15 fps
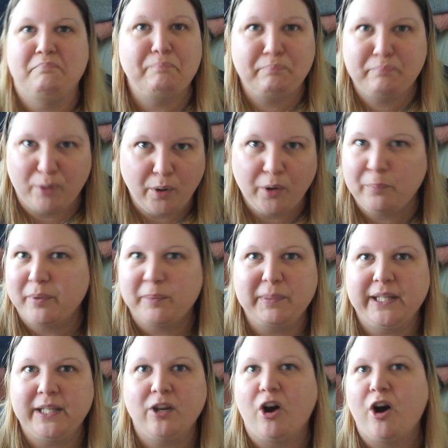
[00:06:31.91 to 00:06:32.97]

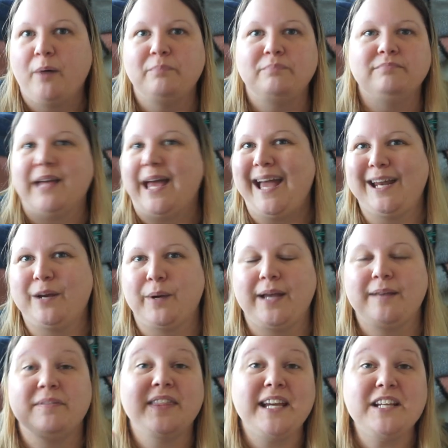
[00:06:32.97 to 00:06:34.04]
Probably not. Anyway,
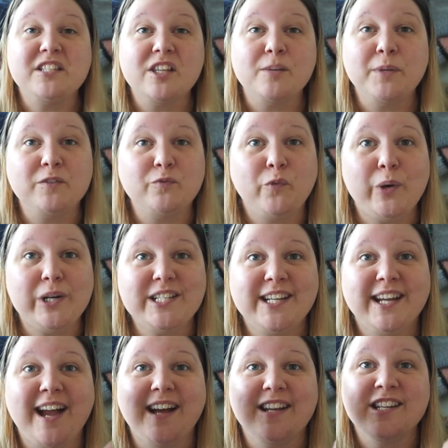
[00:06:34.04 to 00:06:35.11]
thank you so much for
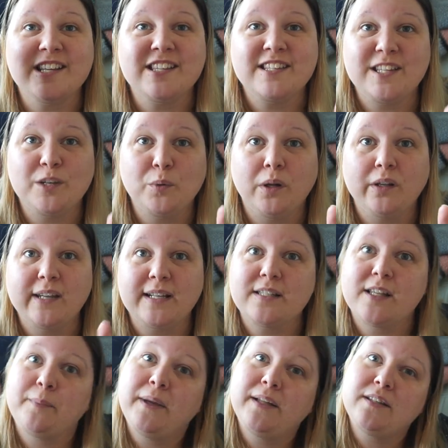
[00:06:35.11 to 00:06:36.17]
watching. I shall see you all next
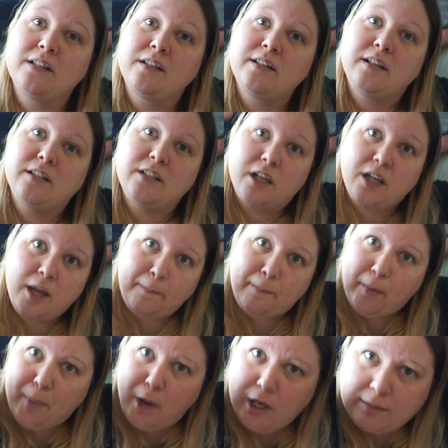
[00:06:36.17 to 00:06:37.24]
time. Until then, take care. Bye
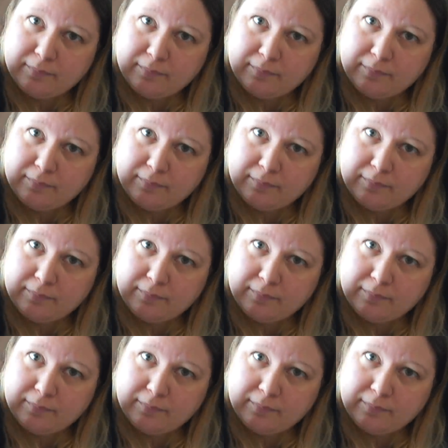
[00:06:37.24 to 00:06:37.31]
bye.